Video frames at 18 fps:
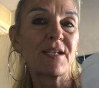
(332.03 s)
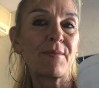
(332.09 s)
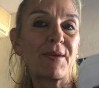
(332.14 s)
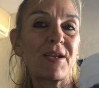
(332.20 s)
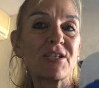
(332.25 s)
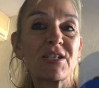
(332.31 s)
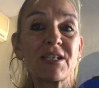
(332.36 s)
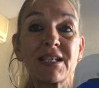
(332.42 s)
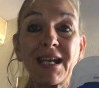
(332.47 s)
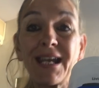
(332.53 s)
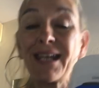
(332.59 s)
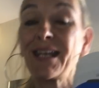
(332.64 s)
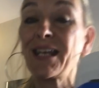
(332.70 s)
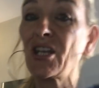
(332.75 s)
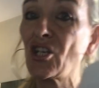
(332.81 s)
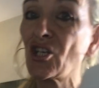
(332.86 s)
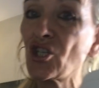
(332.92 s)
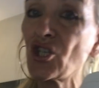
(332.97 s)
and I'm actually
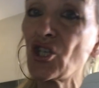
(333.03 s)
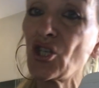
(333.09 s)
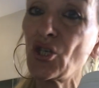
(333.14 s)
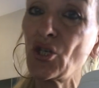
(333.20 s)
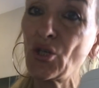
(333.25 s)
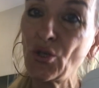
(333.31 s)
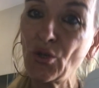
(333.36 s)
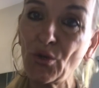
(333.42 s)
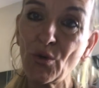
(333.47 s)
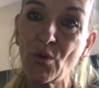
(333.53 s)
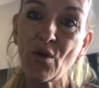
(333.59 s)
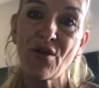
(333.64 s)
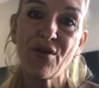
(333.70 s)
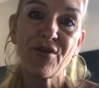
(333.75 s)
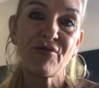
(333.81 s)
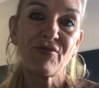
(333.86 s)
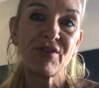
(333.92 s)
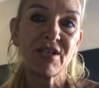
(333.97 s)
taking
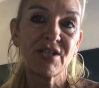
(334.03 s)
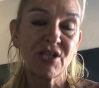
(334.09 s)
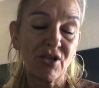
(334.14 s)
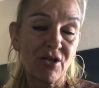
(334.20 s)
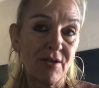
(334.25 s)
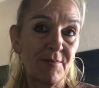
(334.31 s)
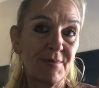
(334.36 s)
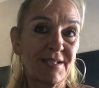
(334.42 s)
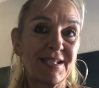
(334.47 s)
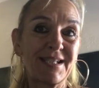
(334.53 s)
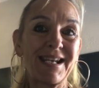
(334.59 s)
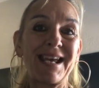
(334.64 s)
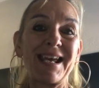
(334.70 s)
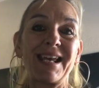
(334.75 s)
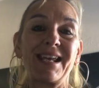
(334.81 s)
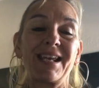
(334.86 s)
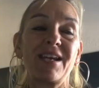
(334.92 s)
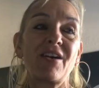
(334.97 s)
2-3 times a
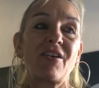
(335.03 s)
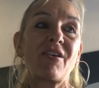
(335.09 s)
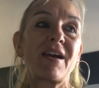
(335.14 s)
day.